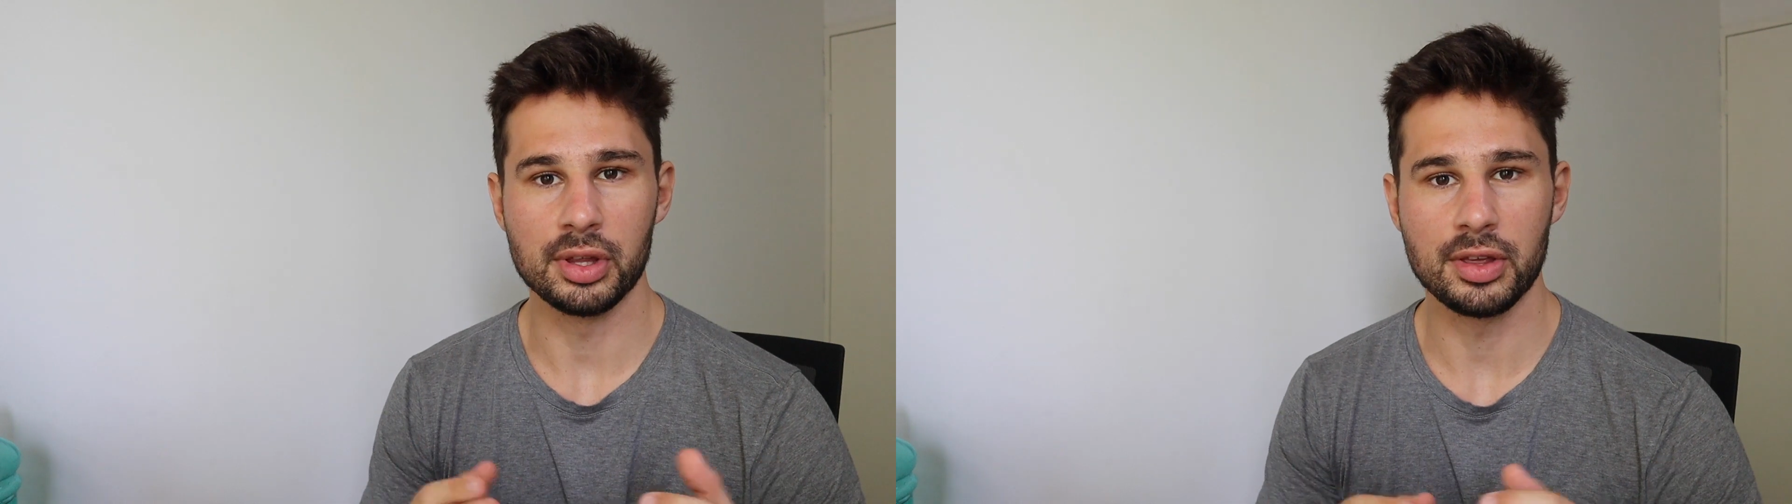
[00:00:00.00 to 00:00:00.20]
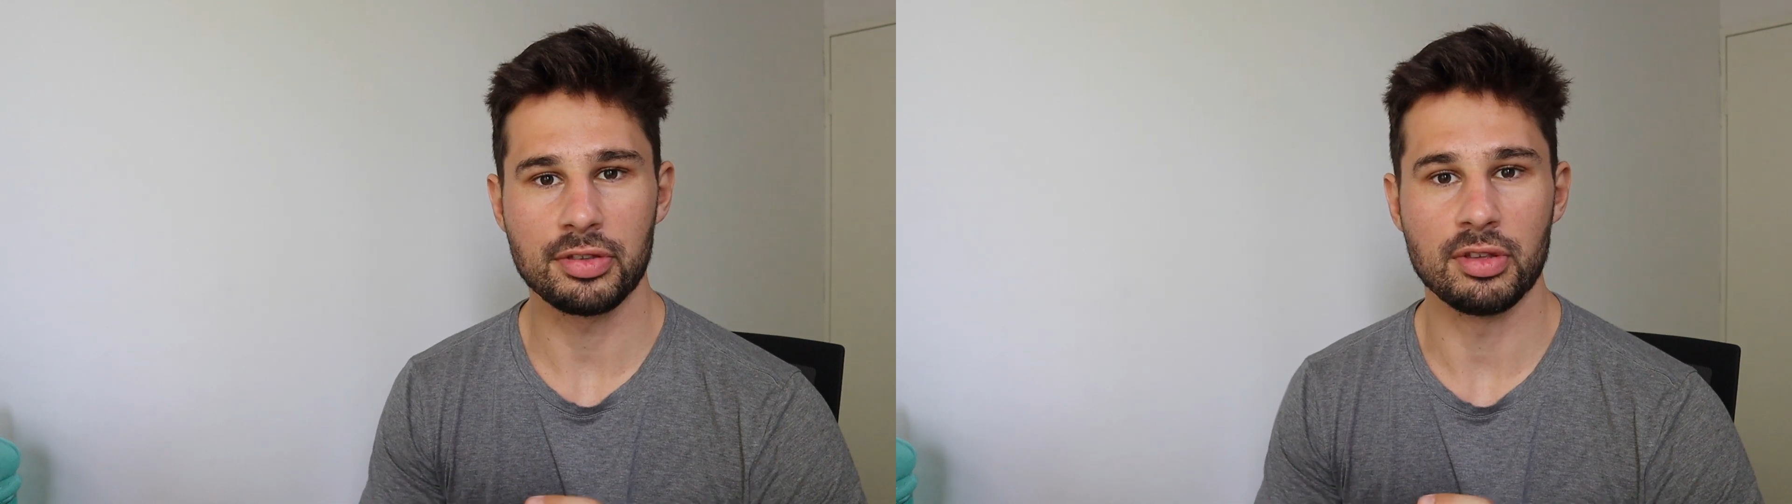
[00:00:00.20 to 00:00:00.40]

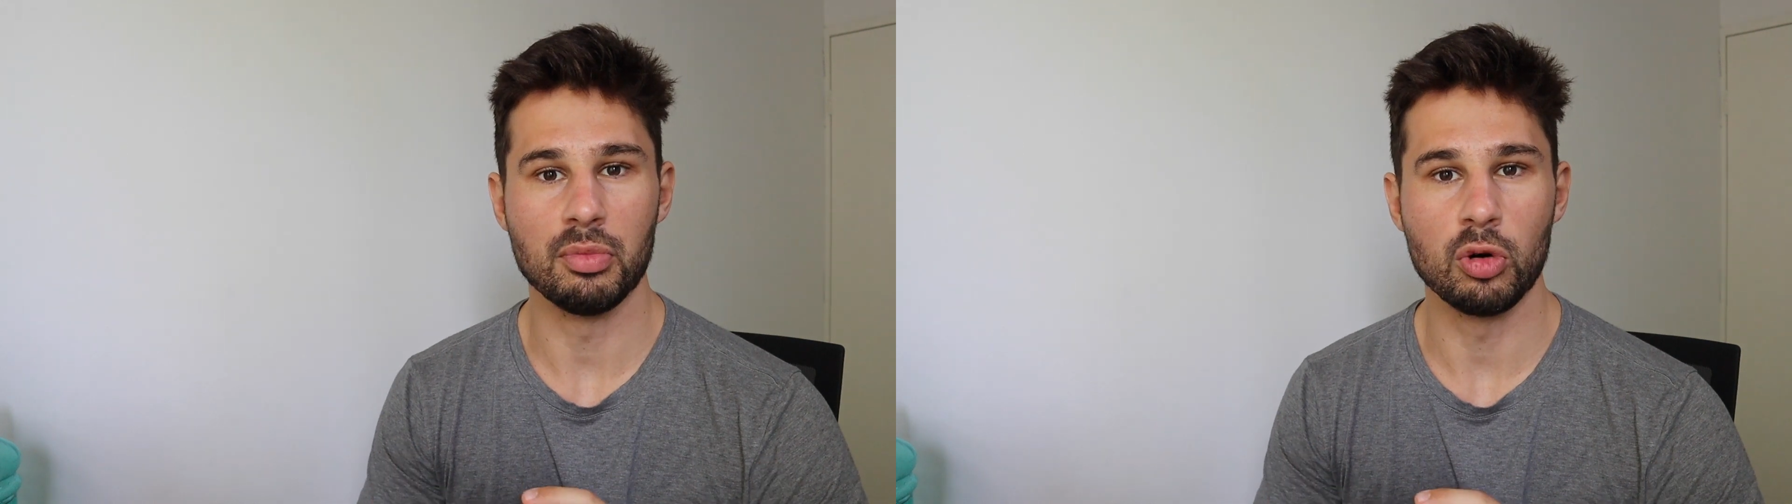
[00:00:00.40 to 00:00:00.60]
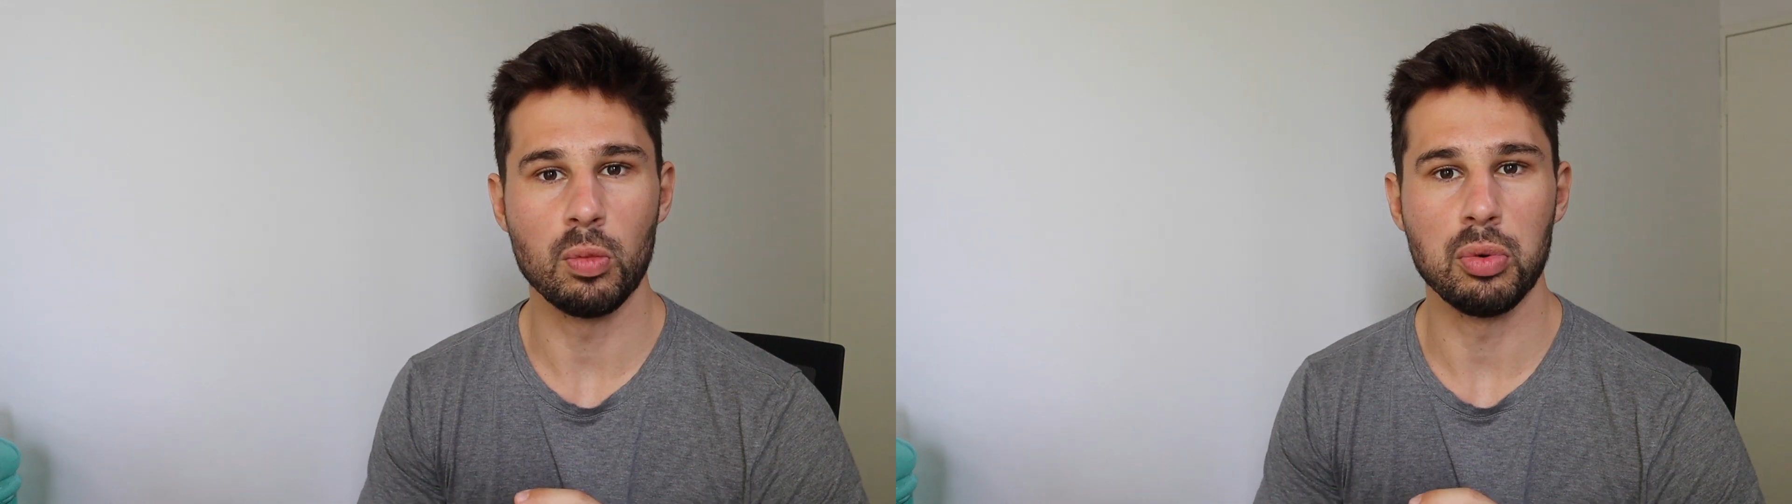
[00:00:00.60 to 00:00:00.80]
is the
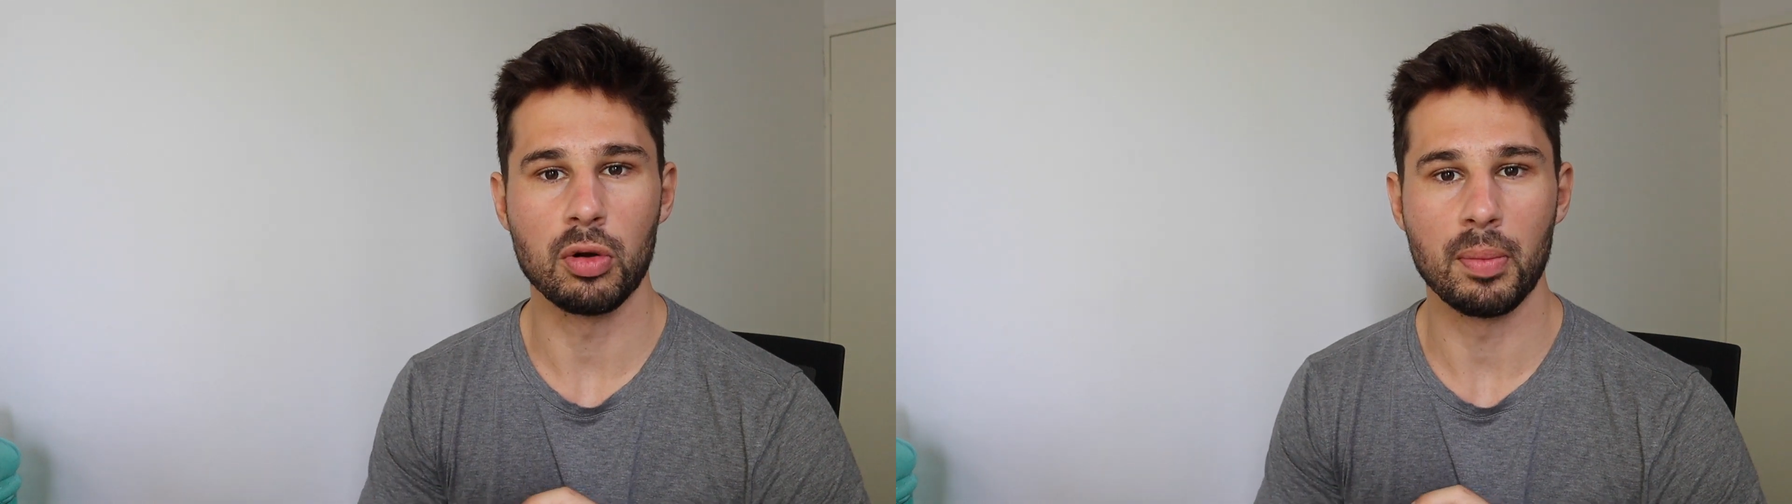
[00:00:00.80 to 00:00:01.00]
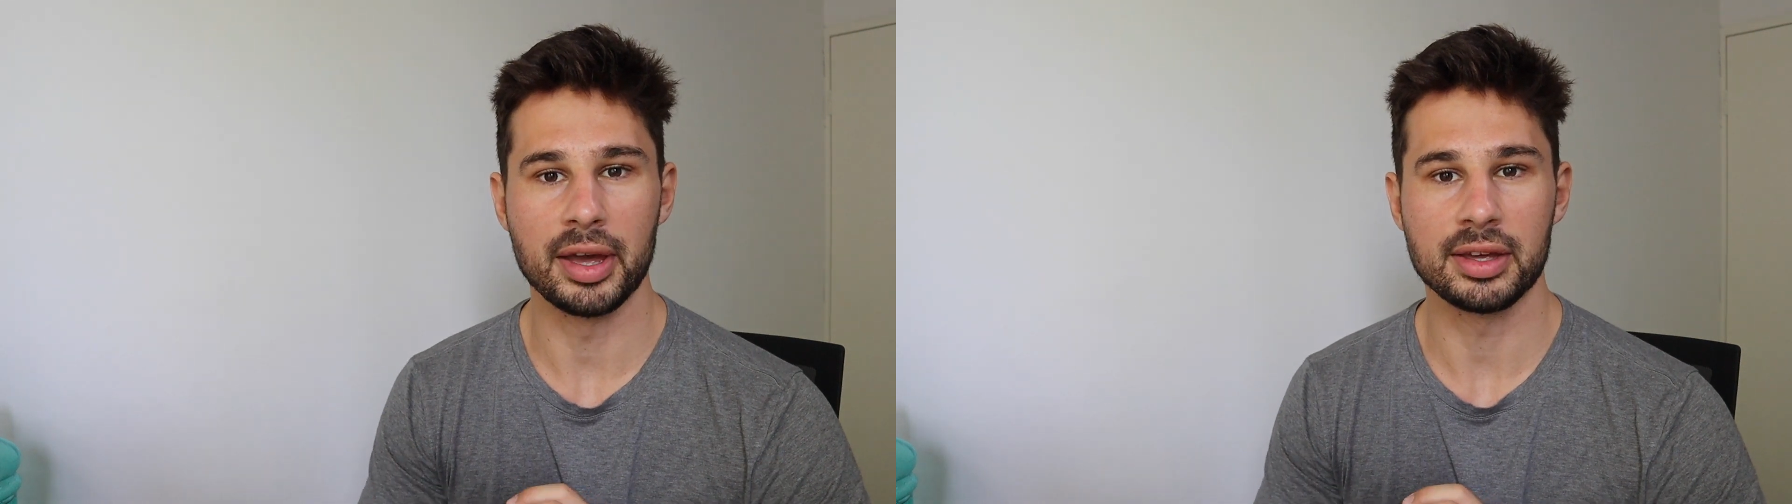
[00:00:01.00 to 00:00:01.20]
more
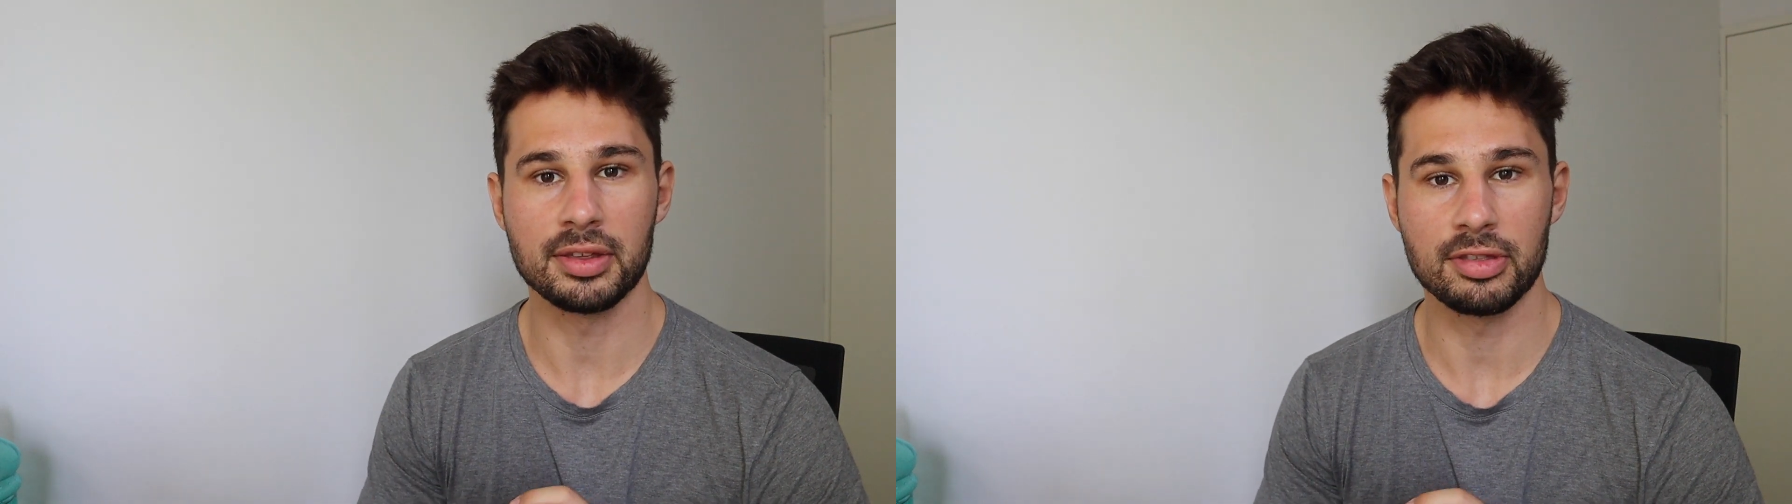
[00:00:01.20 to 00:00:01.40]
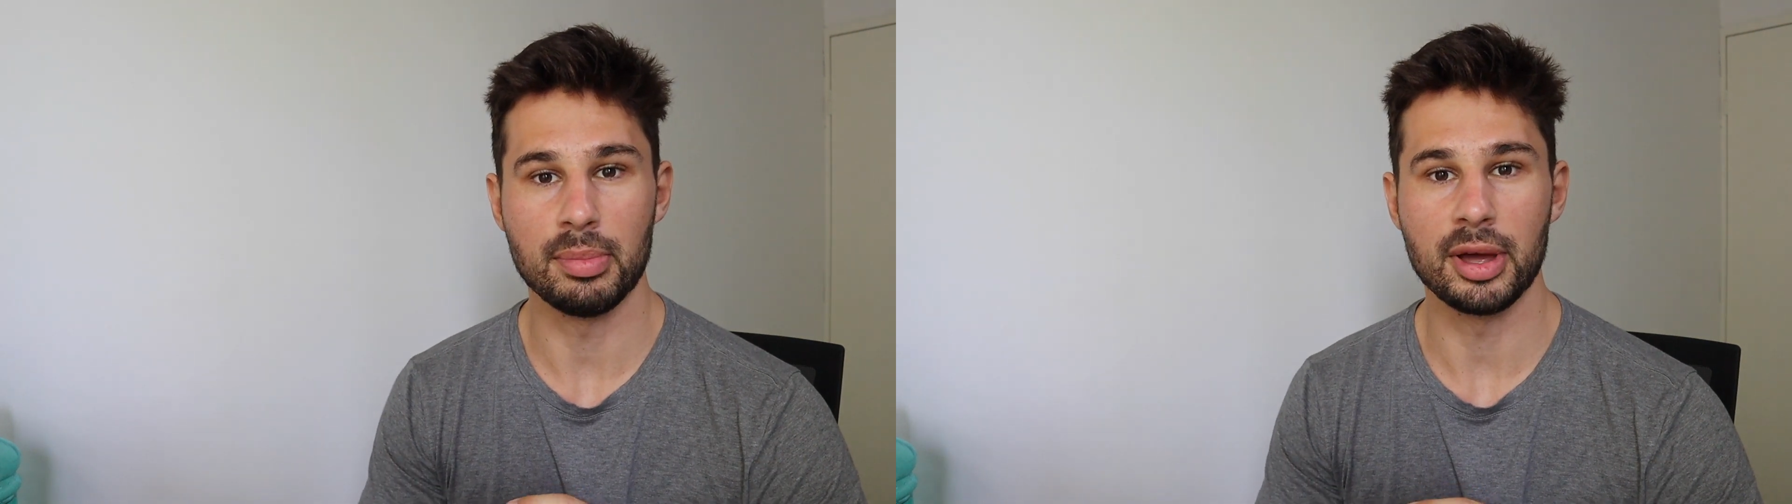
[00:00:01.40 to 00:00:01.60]

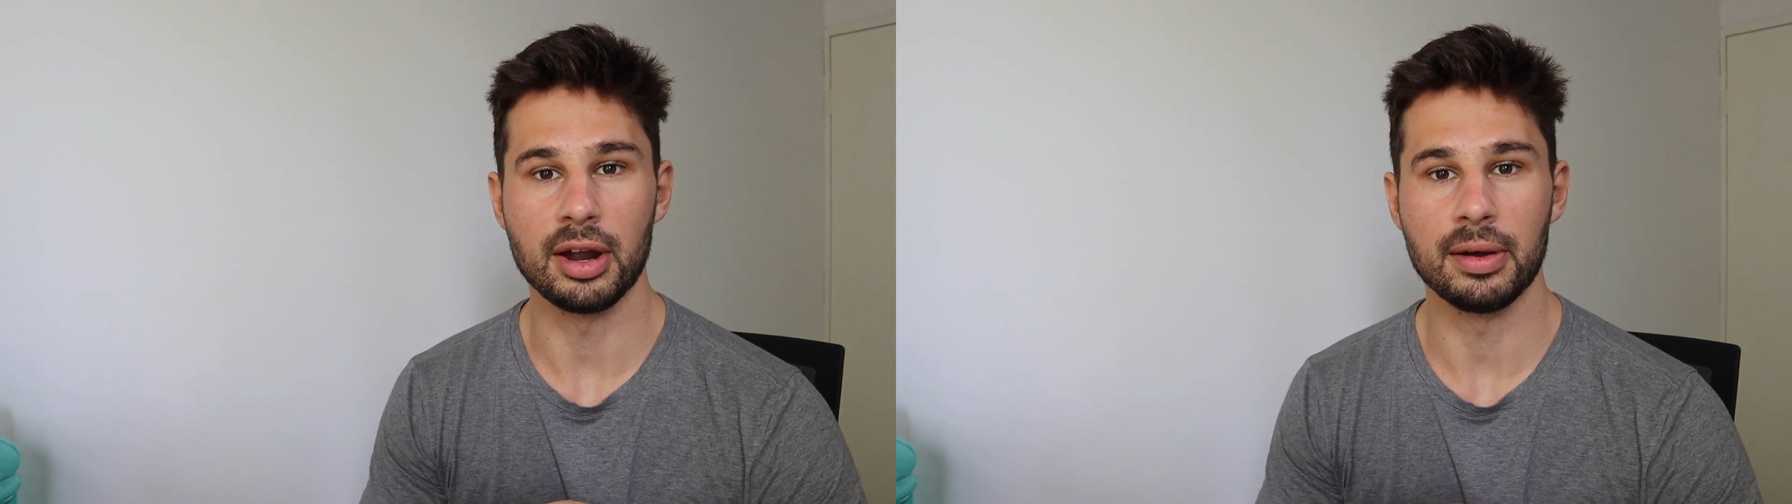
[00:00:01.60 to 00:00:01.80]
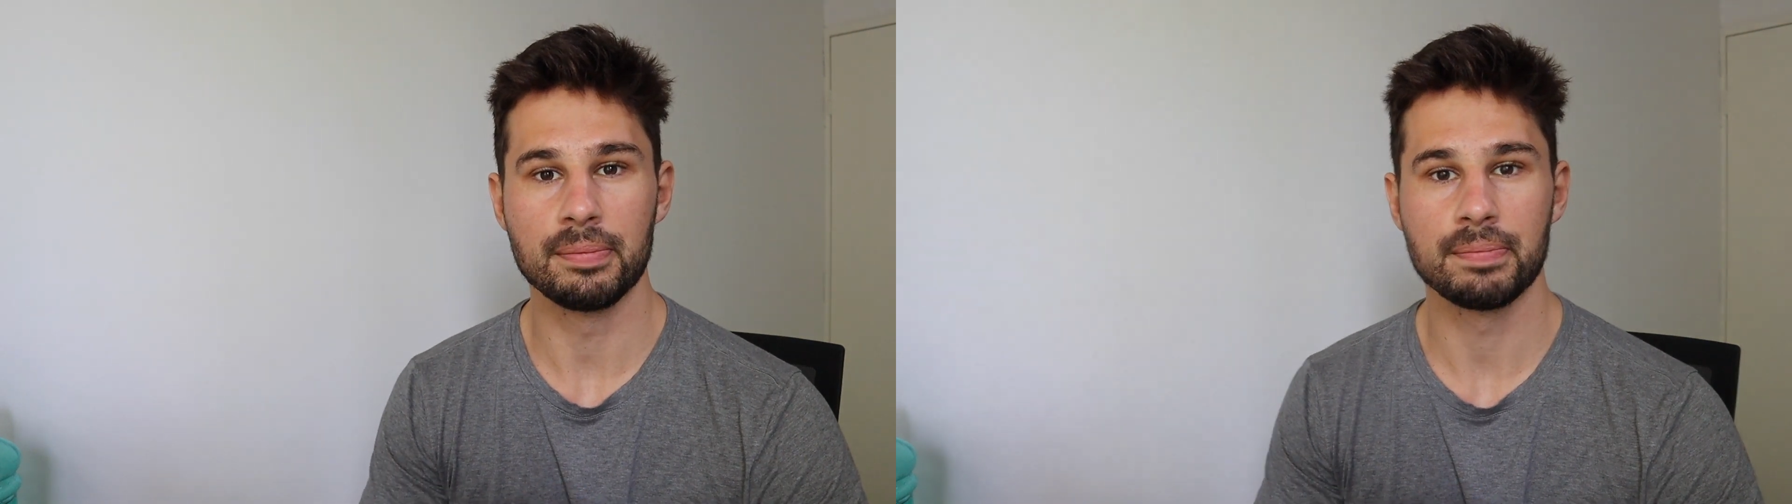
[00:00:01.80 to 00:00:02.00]
bookmakers the better.